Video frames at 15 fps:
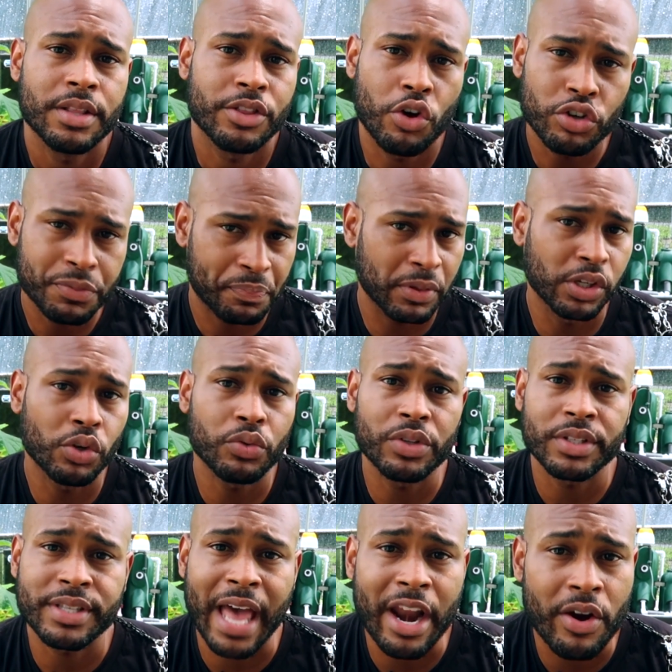those
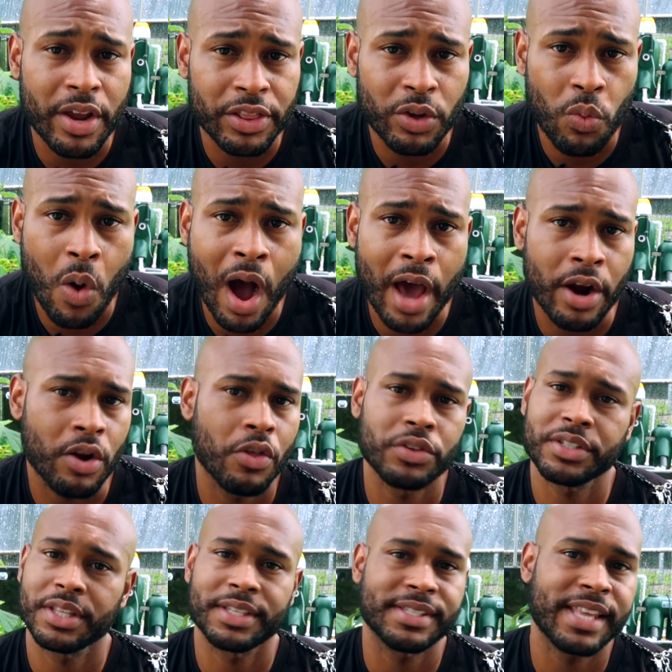pollutants that are in the water,
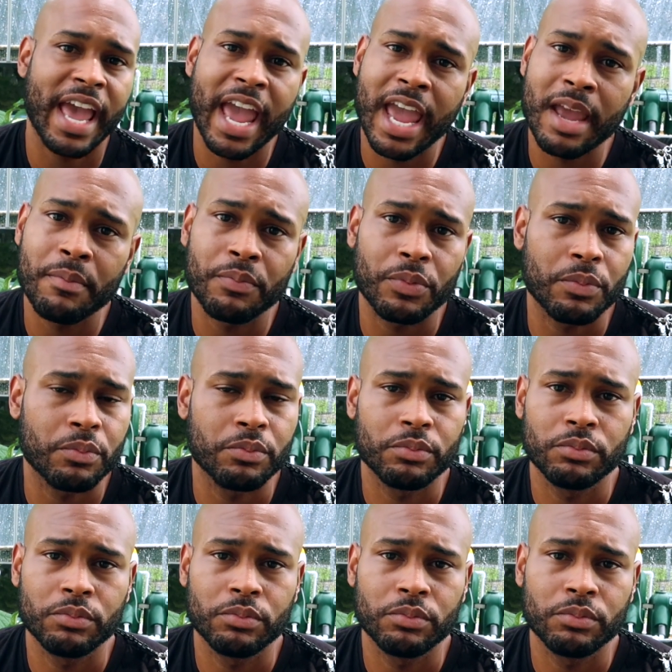those are the same,